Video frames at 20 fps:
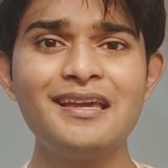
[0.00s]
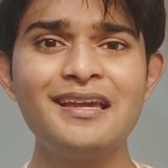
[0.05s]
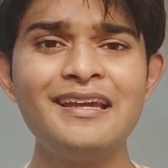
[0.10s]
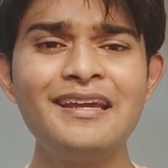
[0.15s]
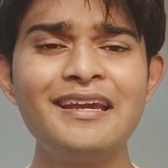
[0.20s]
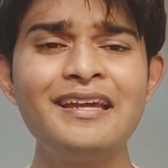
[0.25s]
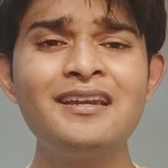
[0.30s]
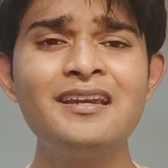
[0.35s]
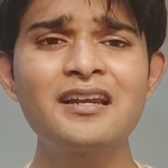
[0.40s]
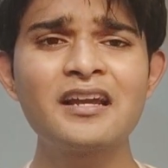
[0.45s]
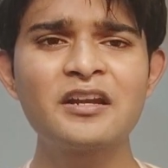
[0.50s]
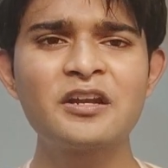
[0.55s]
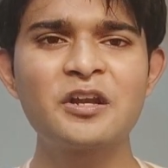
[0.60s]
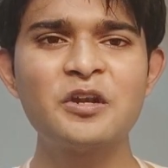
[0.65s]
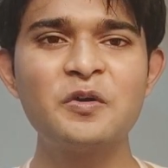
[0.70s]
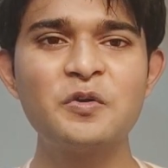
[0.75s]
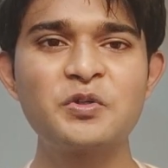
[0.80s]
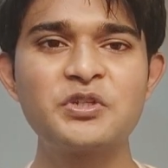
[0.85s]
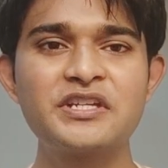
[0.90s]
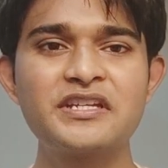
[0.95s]
In
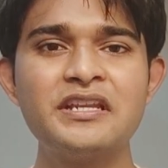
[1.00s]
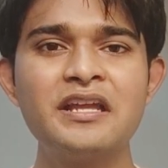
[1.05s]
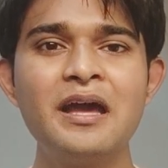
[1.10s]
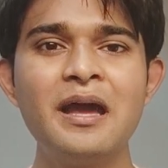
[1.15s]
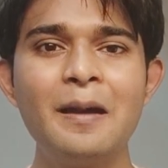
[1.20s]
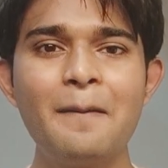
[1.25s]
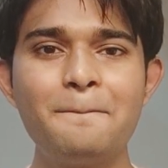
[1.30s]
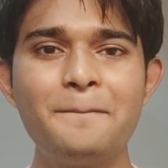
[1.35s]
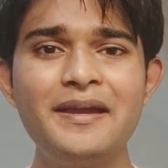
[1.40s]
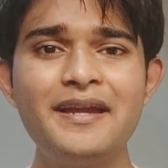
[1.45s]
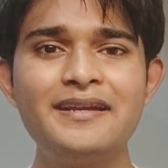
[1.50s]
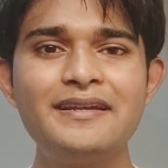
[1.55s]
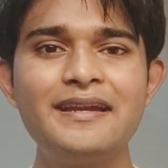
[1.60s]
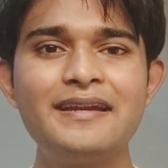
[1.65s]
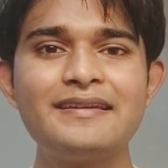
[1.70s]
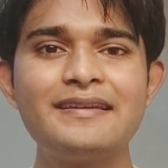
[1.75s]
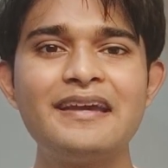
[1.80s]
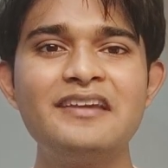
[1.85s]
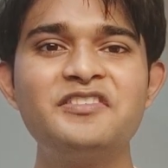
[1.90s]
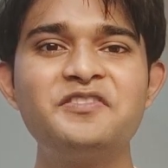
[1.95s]
conclusion, big
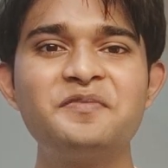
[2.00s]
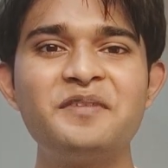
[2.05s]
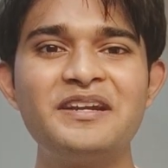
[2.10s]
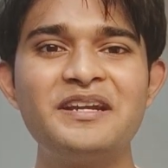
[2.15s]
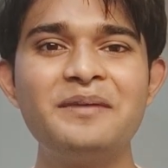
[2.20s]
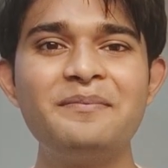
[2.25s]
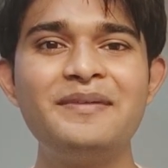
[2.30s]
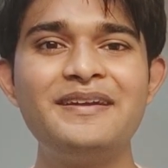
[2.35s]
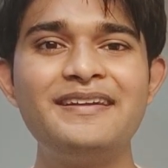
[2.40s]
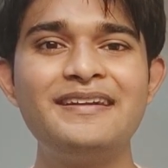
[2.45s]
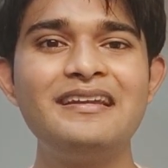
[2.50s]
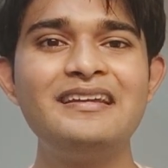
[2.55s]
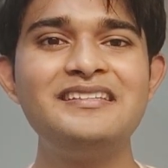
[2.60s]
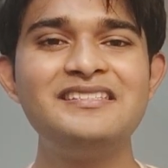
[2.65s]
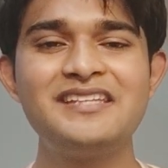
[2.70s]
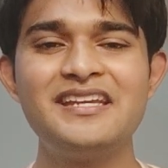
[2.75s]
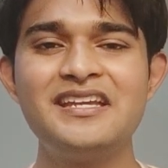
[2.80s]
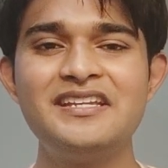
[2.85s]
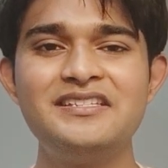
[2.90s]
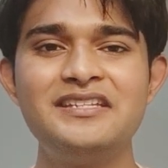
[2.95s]
data is
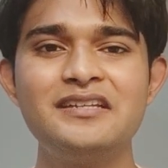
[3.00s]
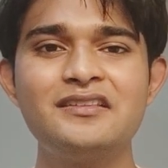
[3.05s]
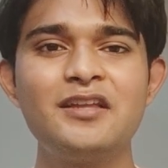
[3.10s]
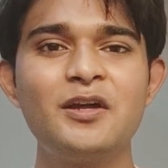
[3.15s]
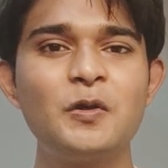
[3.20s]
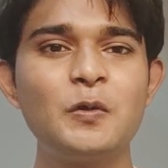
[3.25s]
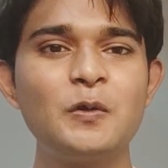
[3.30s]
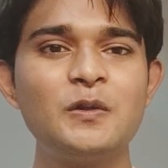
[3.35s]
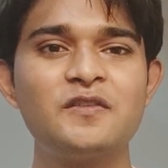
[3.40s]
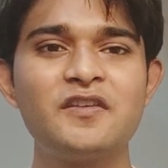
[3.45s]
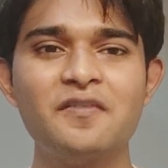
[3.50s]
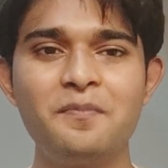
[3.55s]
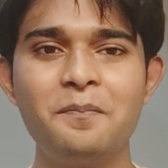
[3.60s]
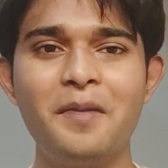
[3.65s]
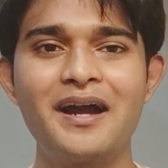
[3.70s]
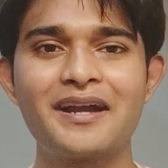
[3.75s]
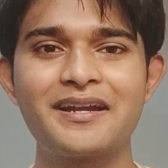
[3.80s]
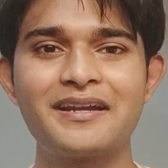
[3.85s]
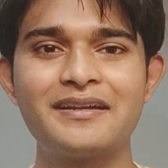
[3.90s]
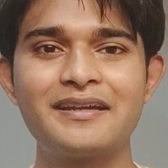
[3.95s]
fundamentally changing the rules of
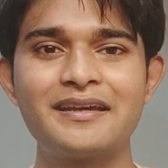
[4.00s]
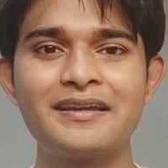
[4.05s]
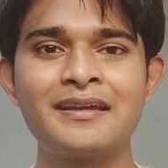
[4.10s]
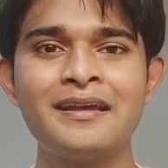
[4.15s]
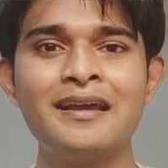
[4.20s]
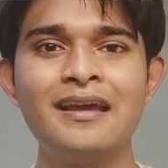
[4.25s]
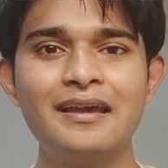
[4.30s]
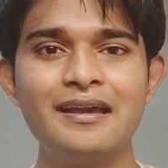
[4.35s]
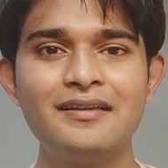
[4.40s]
marketing.